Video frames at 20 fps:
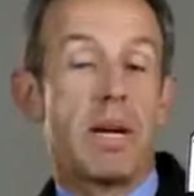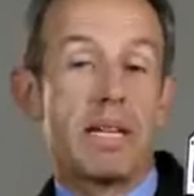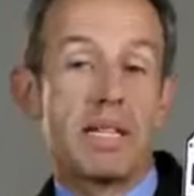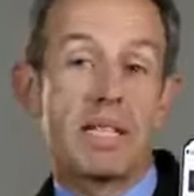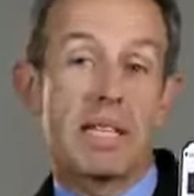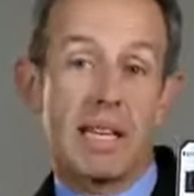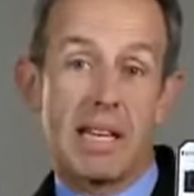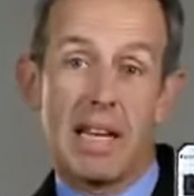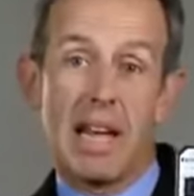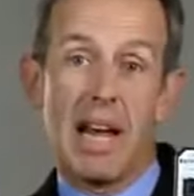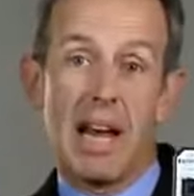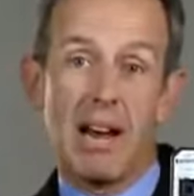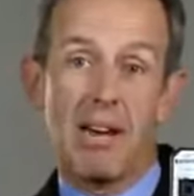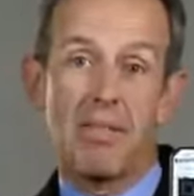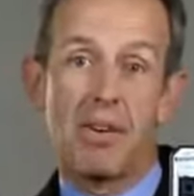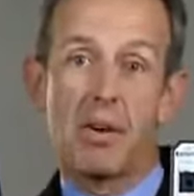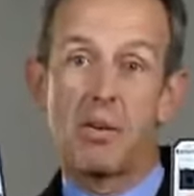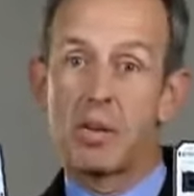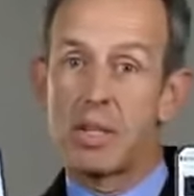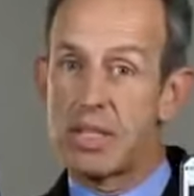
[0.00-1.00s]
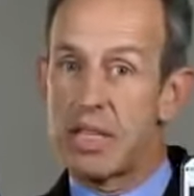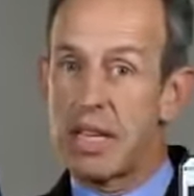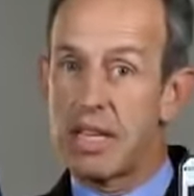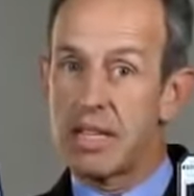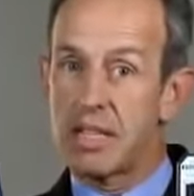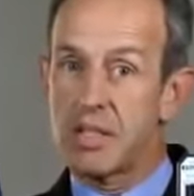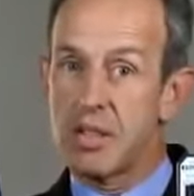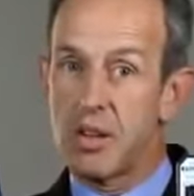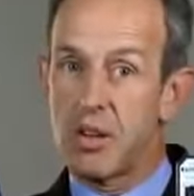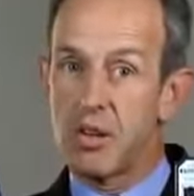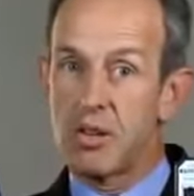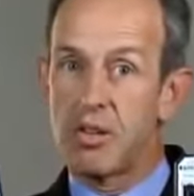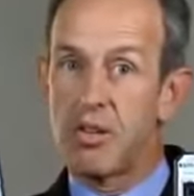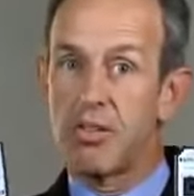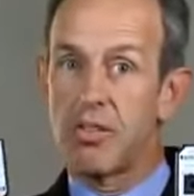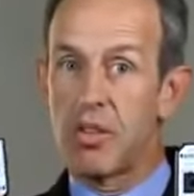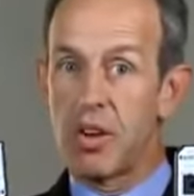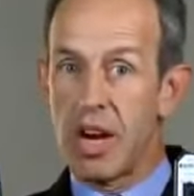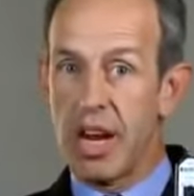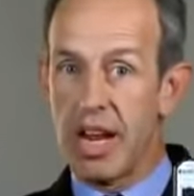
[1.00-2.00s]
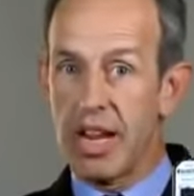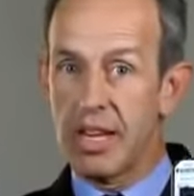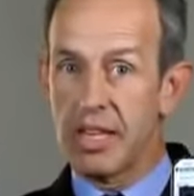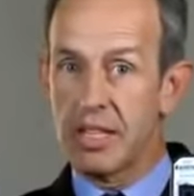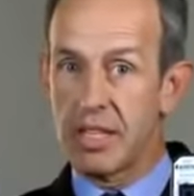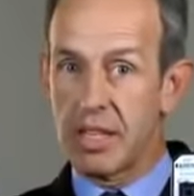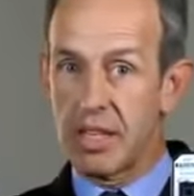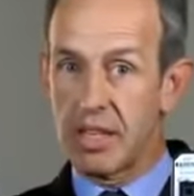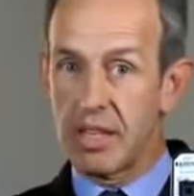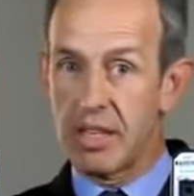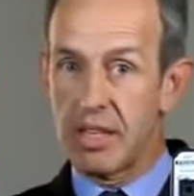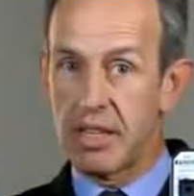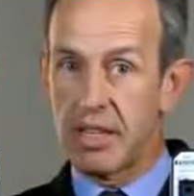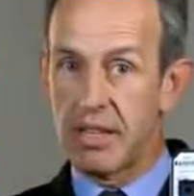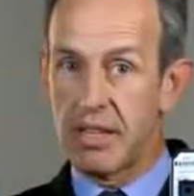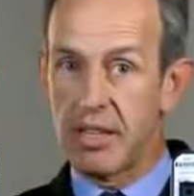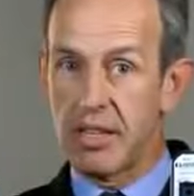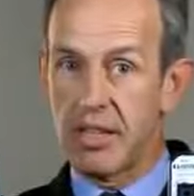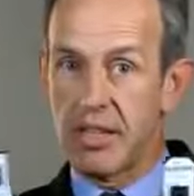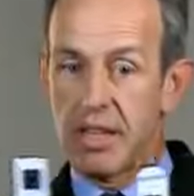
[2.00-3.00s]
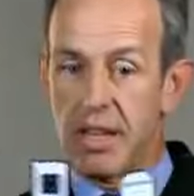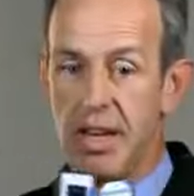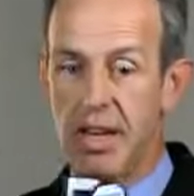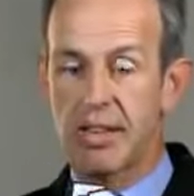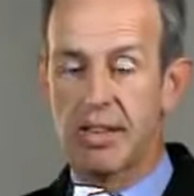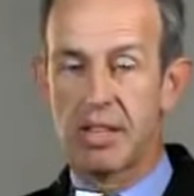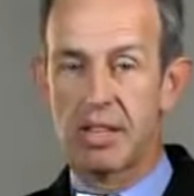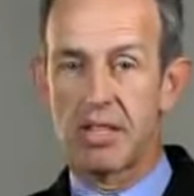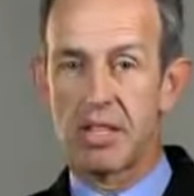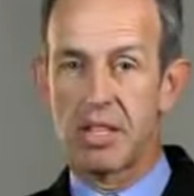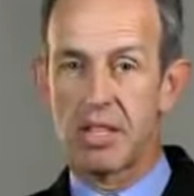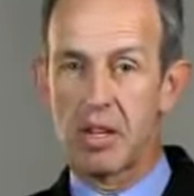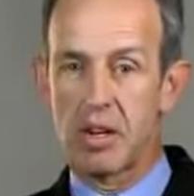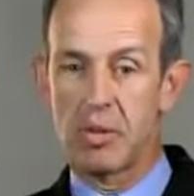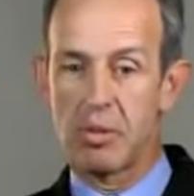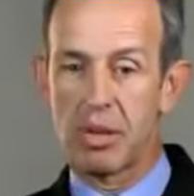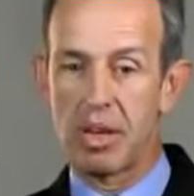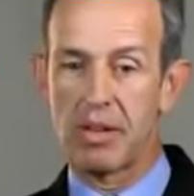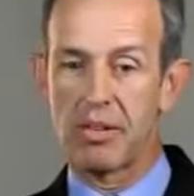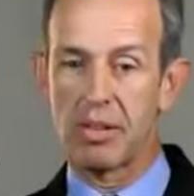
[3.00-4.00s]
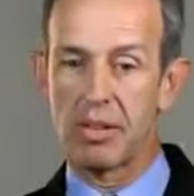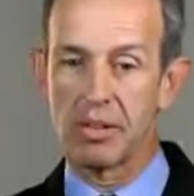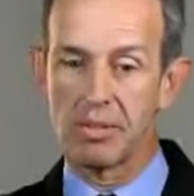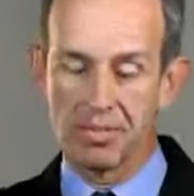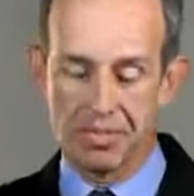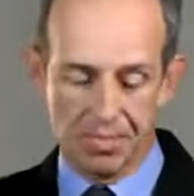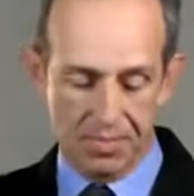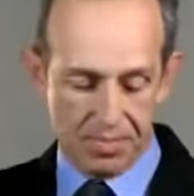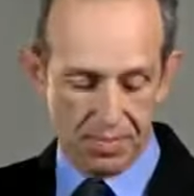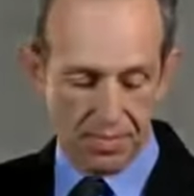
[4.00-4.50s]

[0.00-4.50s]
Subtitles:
basically have a Rosetta Stone for aging at the genome level.